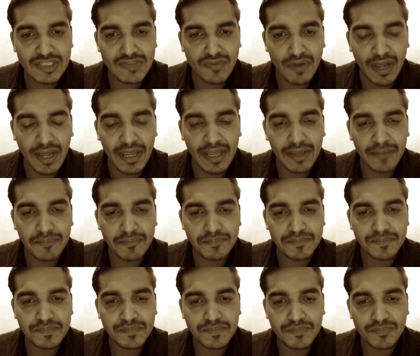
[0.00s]
is why
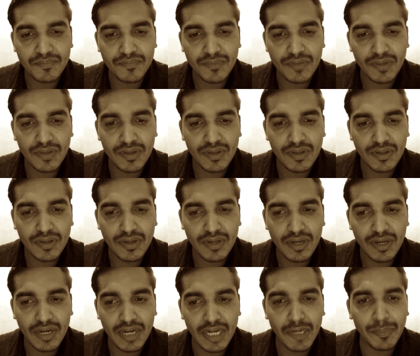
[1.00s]

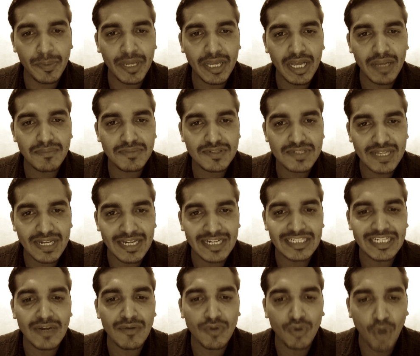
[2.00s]
it becomes
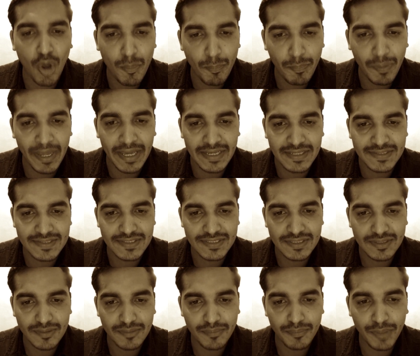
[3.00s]
little
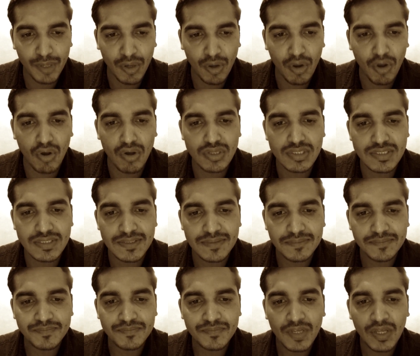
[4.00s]
complex, because
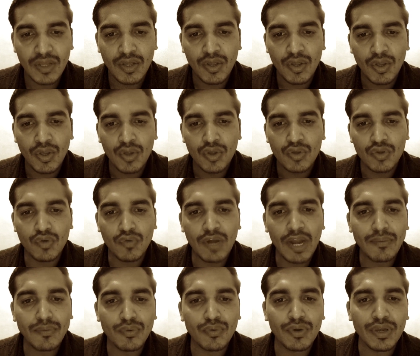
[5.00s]
you will
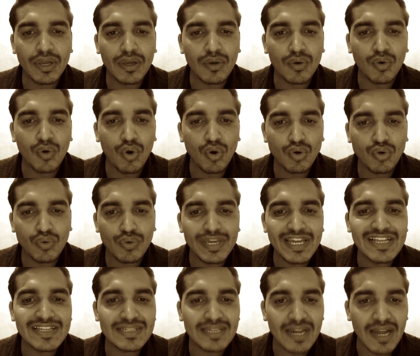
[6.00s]
have to go to
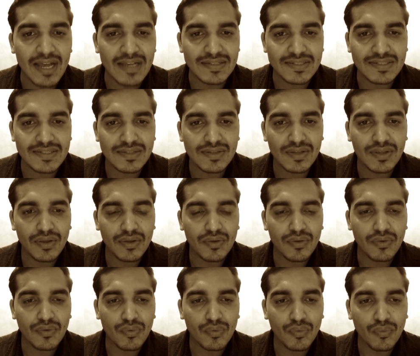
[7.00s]
each class
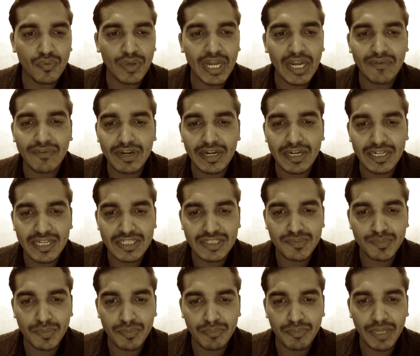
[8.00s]
wherever it
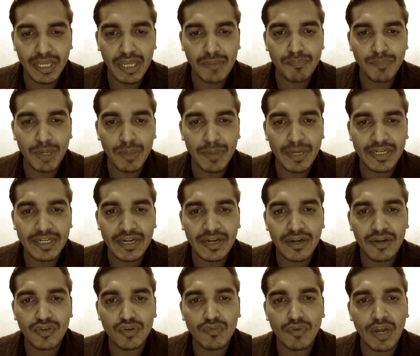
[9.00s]
is being implemented,
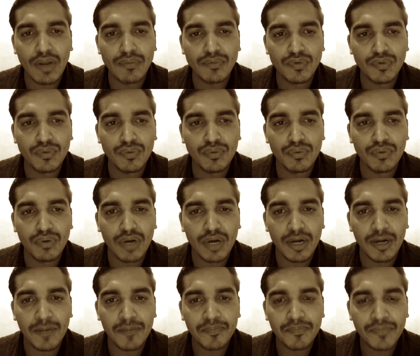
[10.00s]
you will have
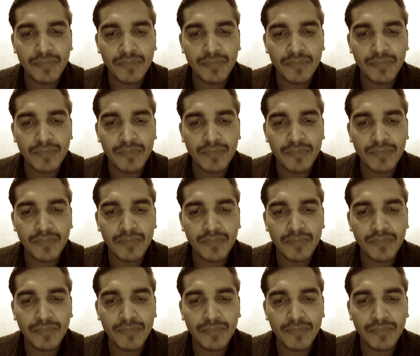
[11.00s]
to